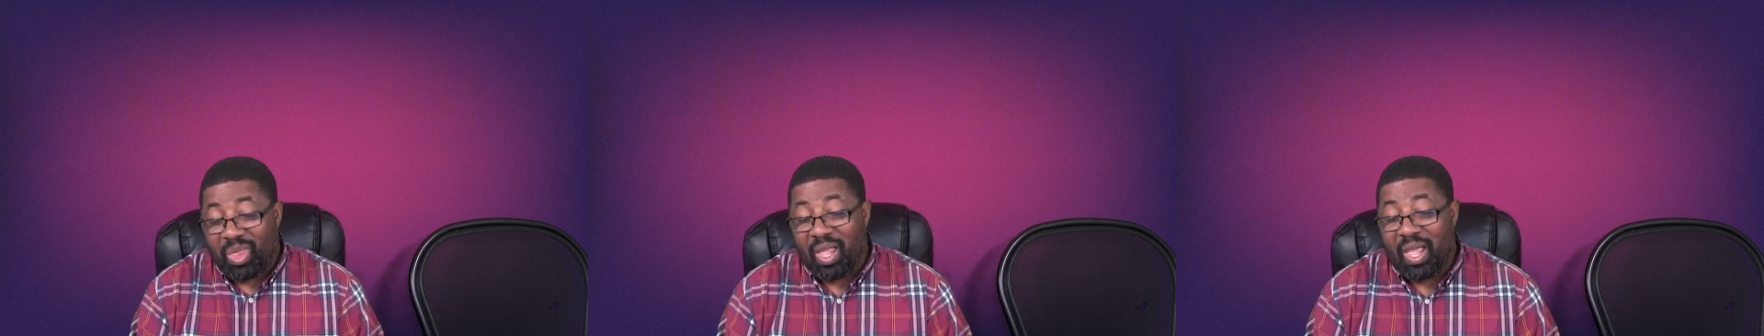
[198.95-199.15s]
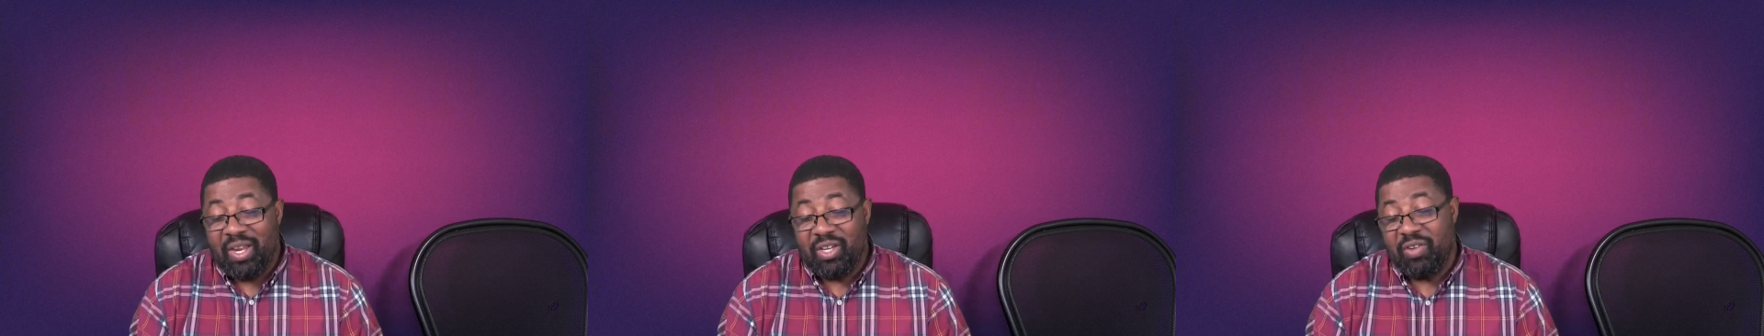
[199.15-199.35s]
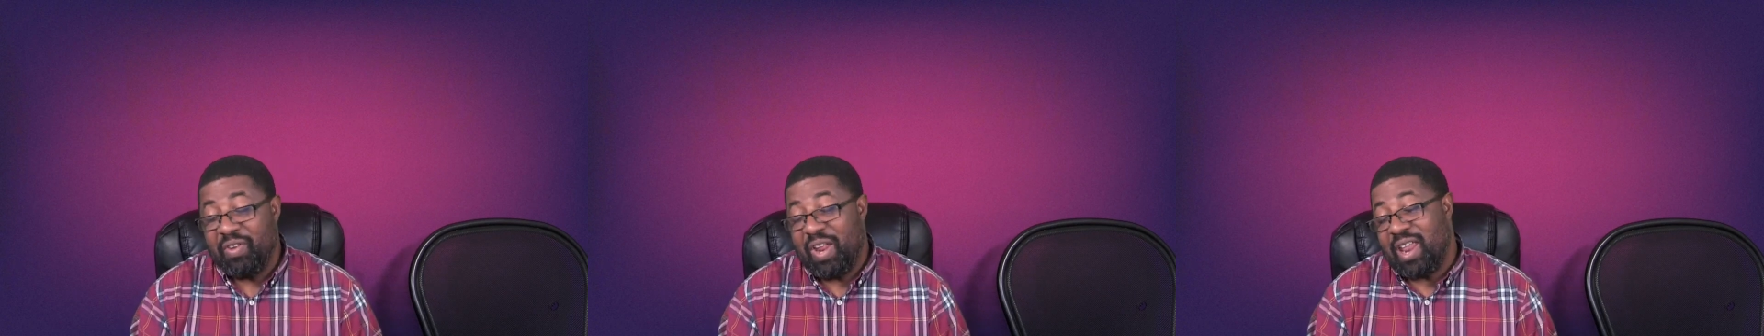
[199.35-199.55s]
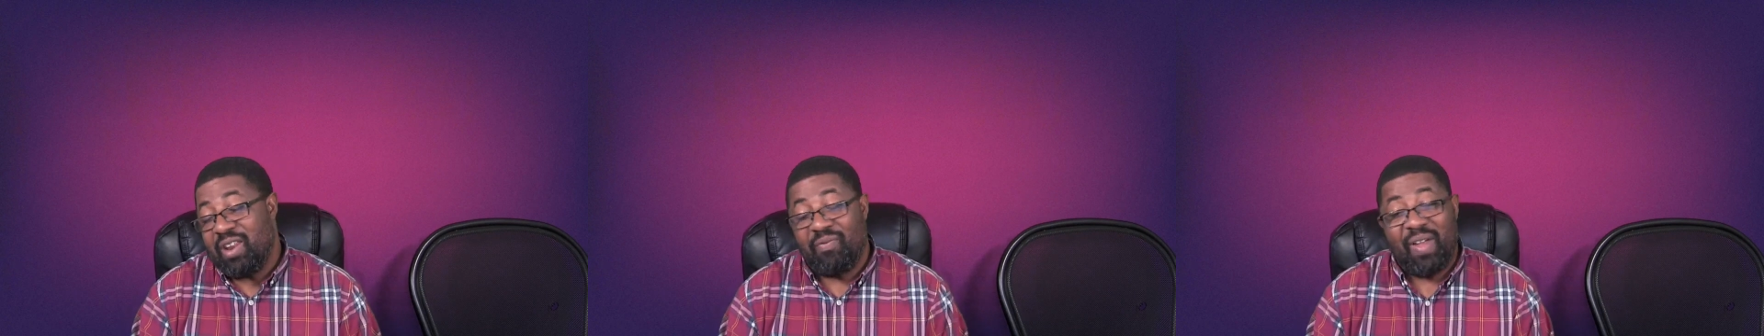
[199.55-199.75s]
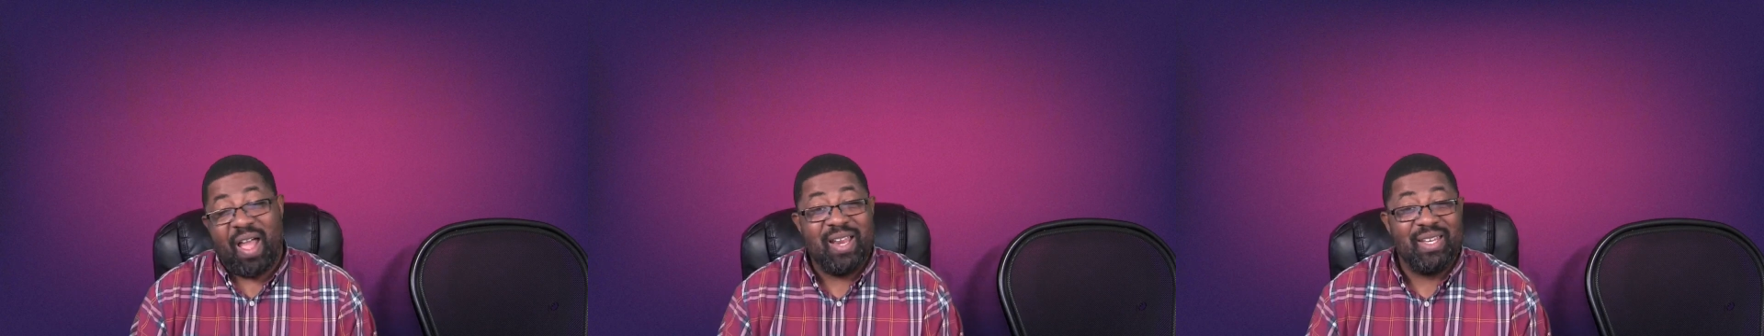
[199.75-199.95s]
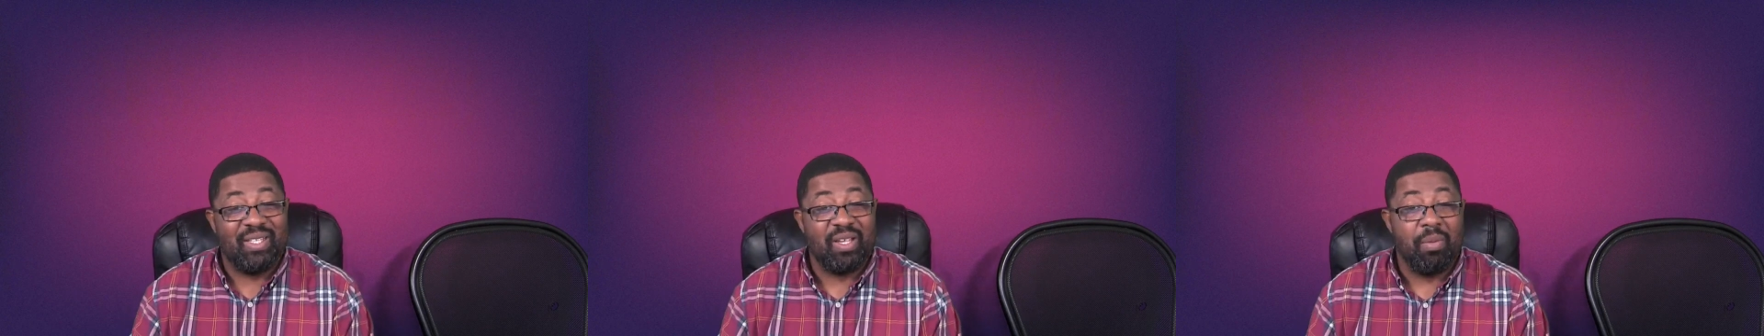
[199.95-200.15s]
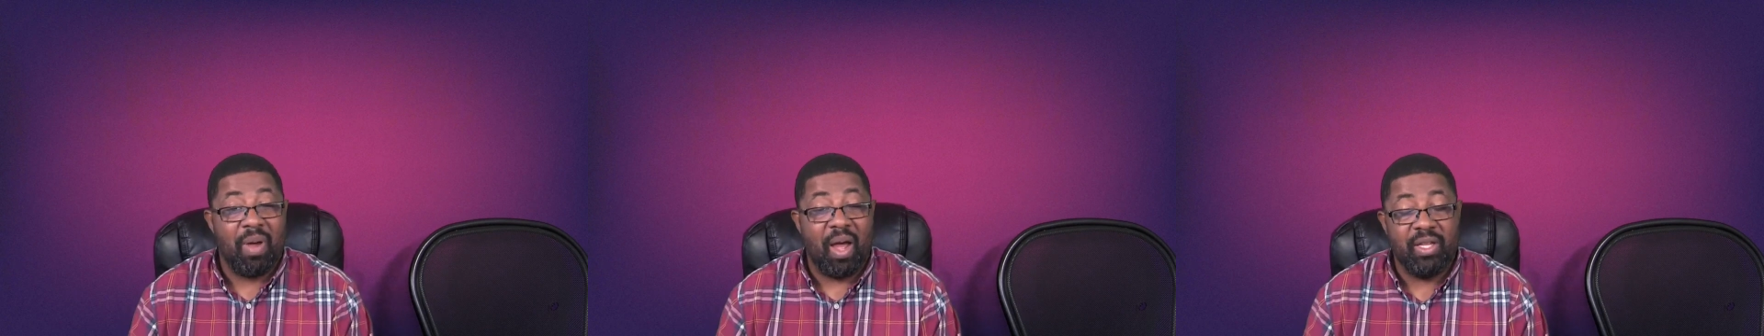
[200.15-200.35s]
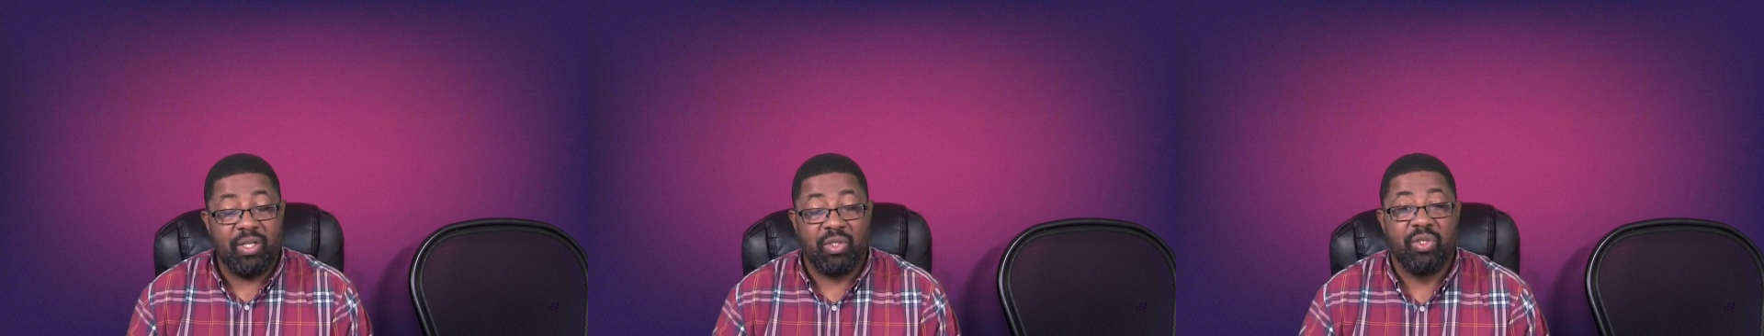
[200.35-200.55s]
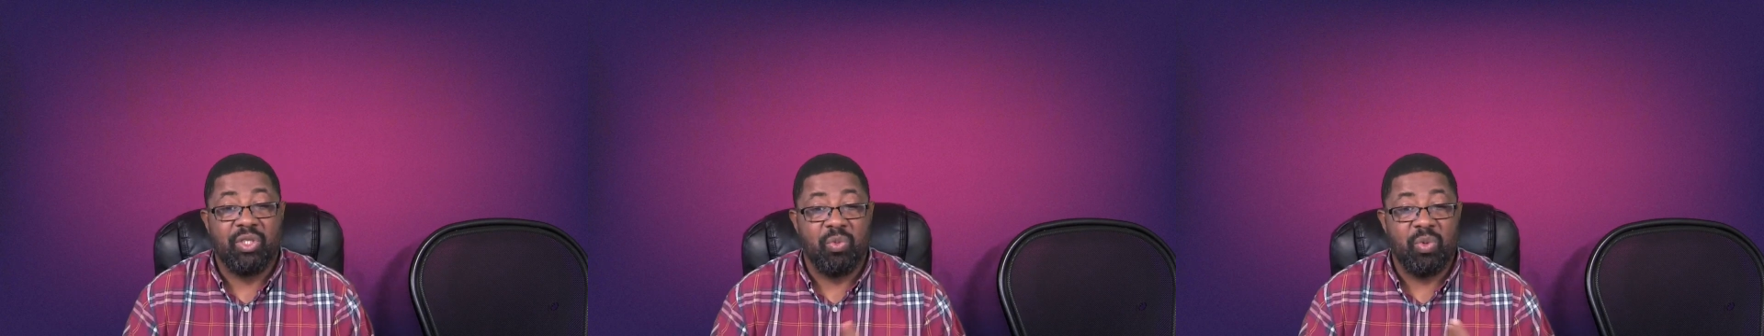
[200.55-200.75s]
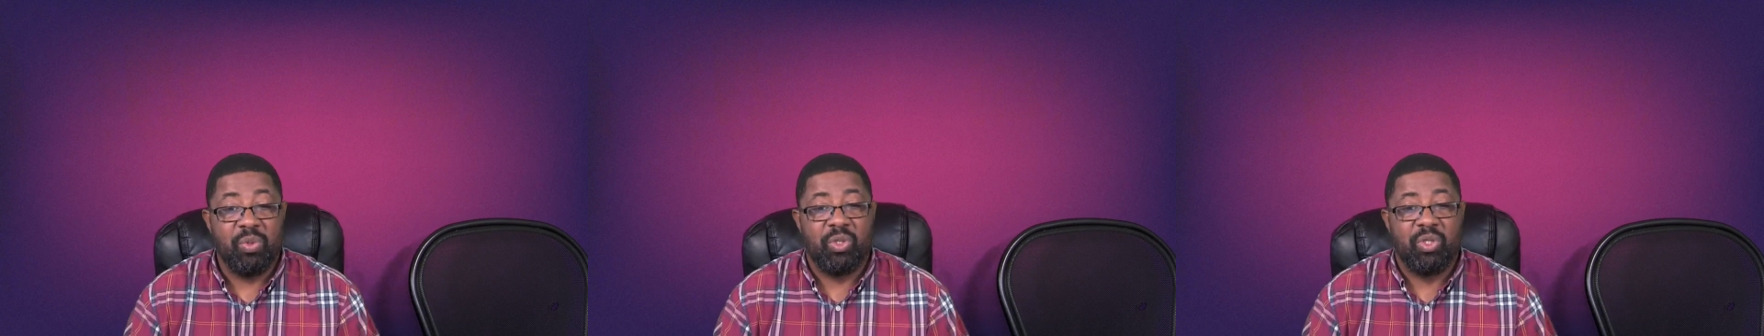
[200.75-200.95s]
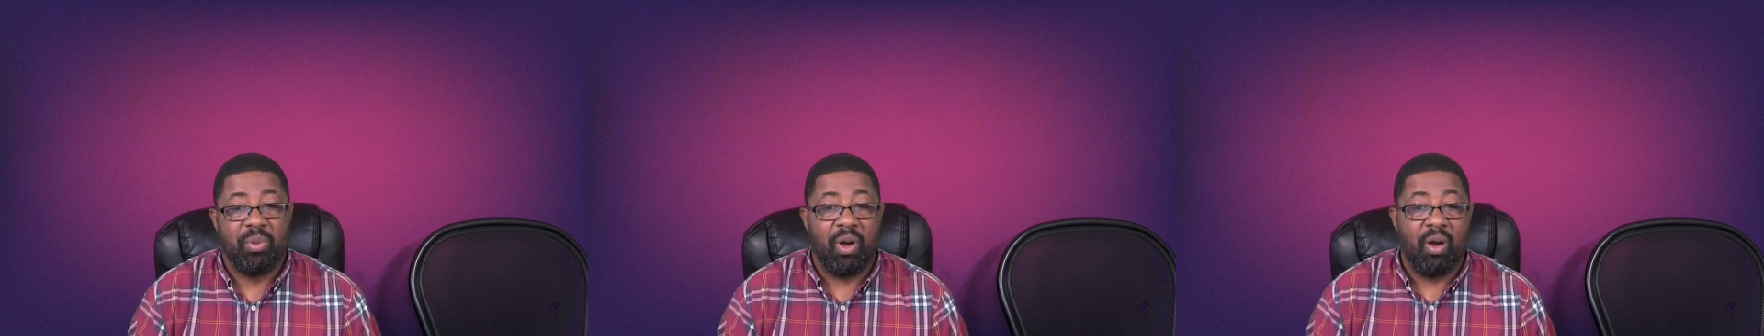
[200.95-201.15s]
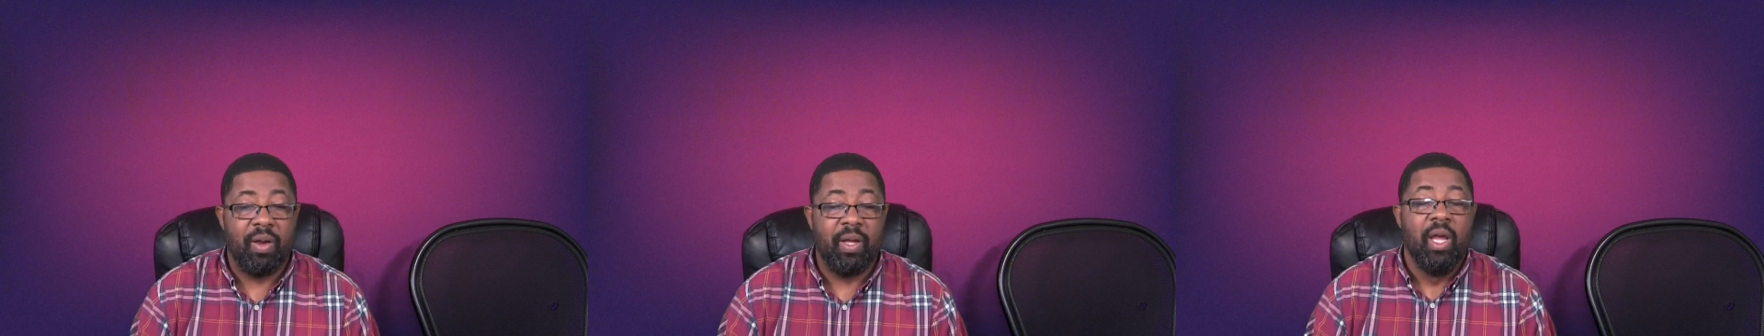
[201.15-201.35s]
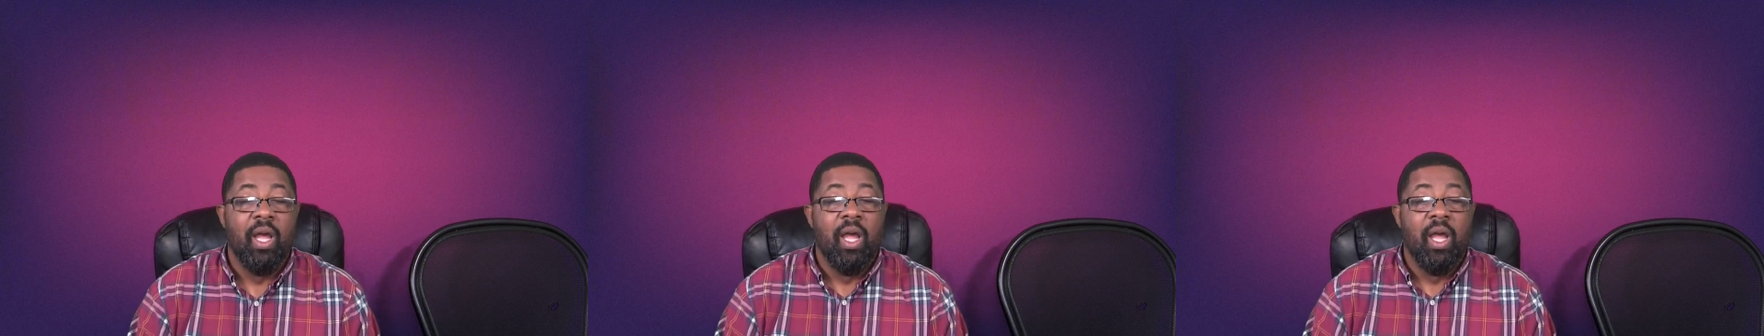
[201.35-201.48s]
And she had to find somebody, so she went with Jabari.